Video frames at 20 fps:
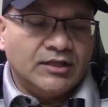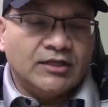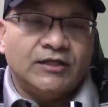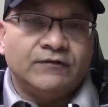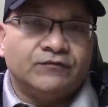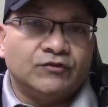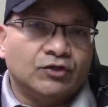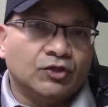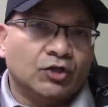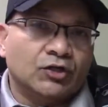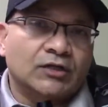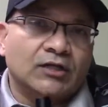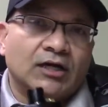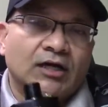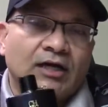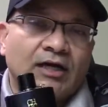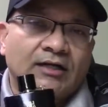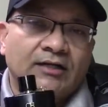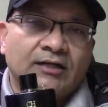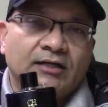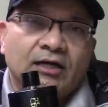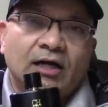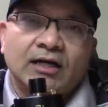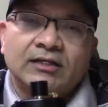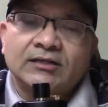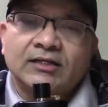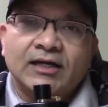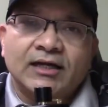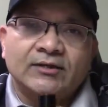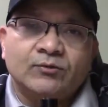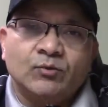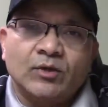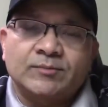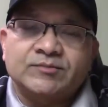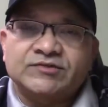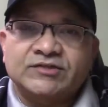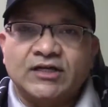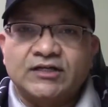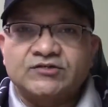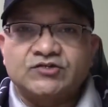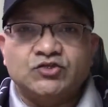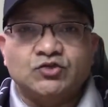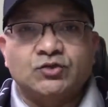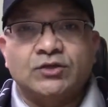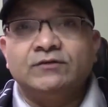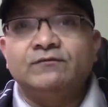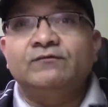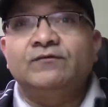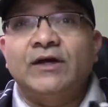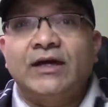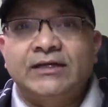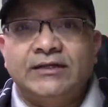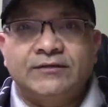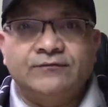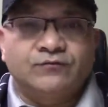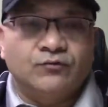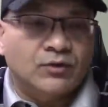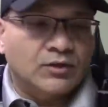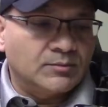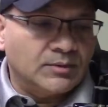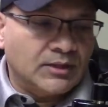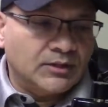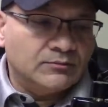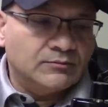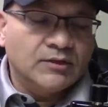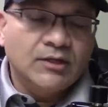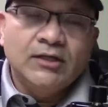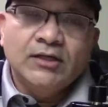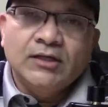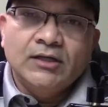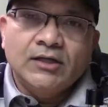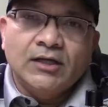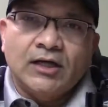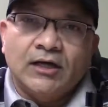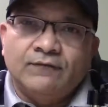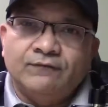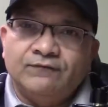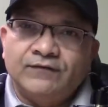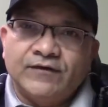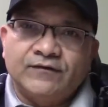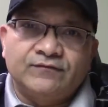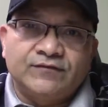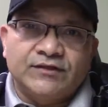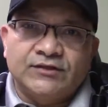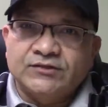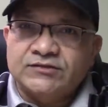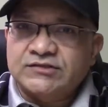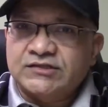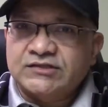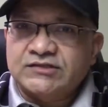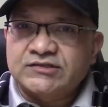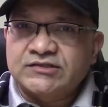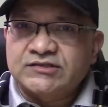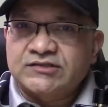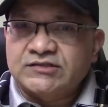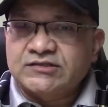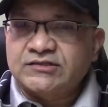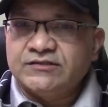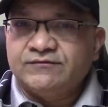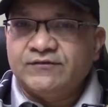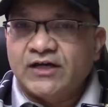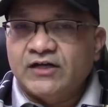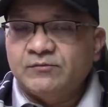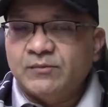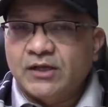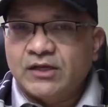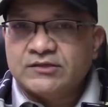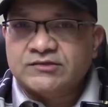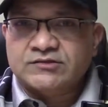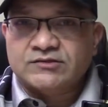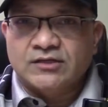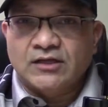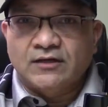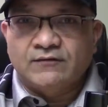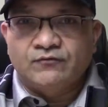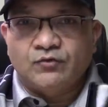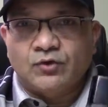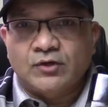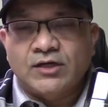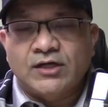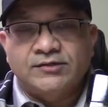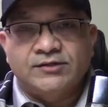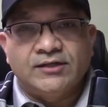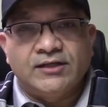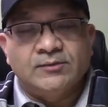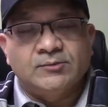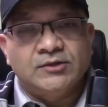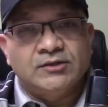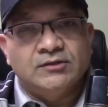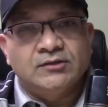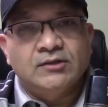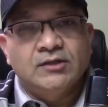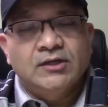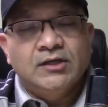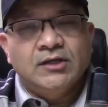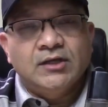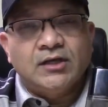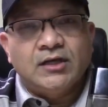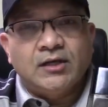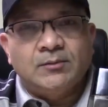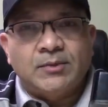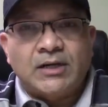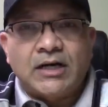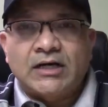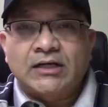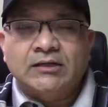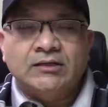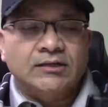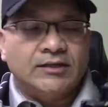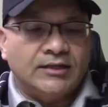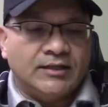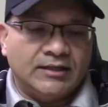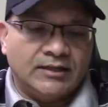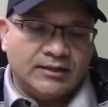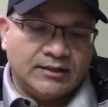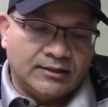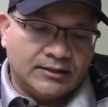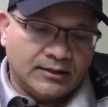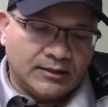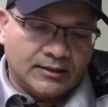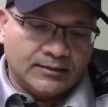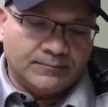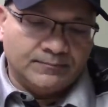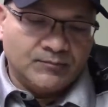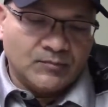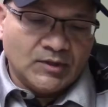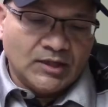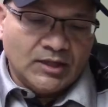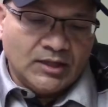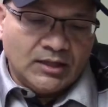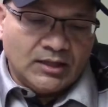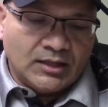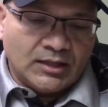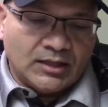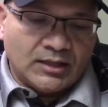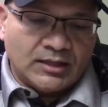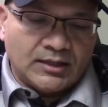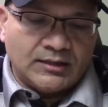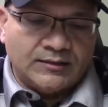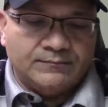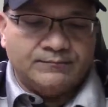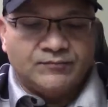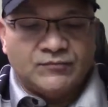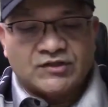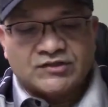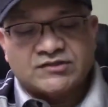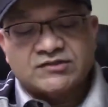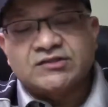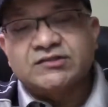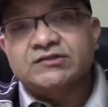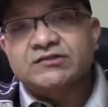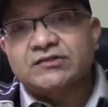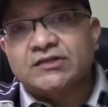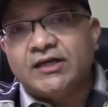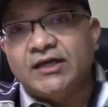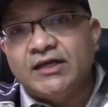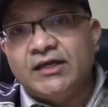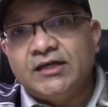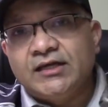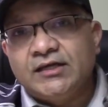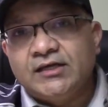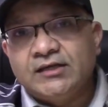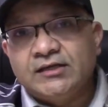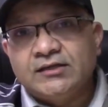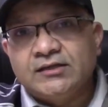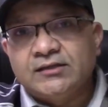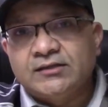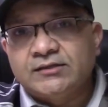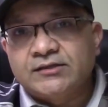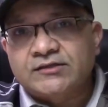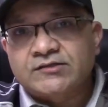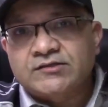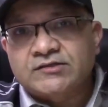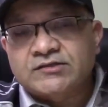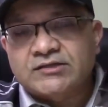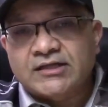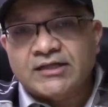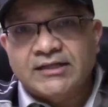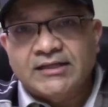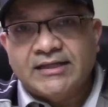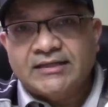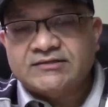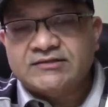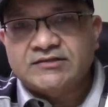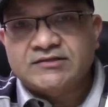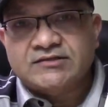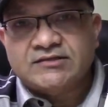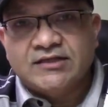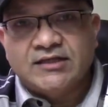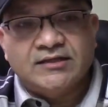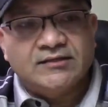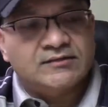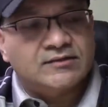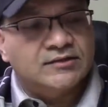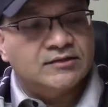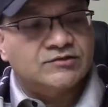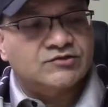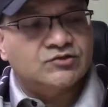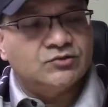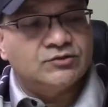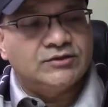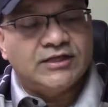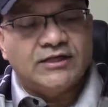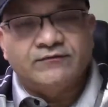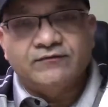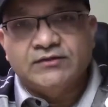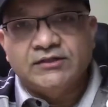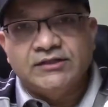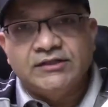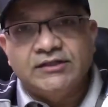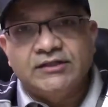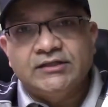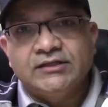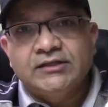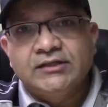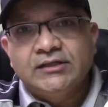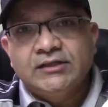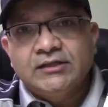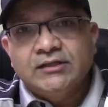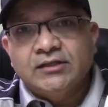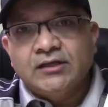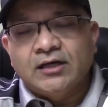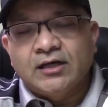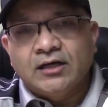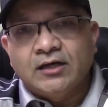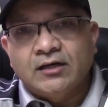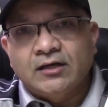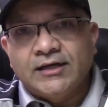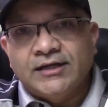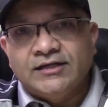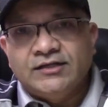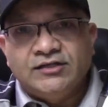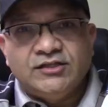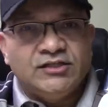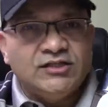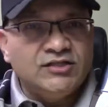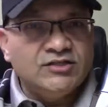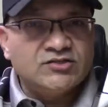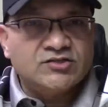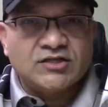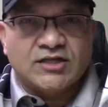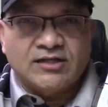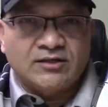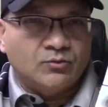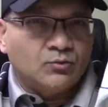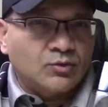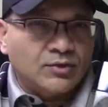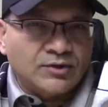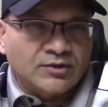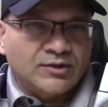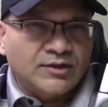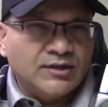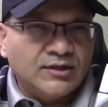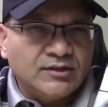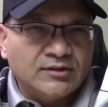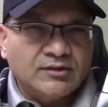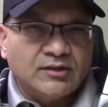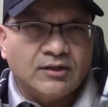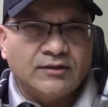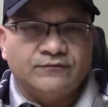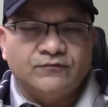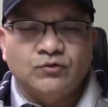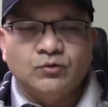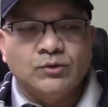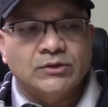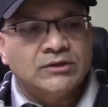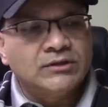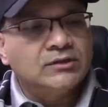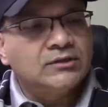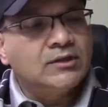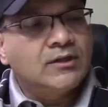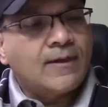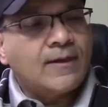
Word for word: if you look on online websites, you can find it for about 50 to 60, 65 bucks for 100 ml bottle. And this is a classy scent, so definitely a niche kind of worthy, if you will,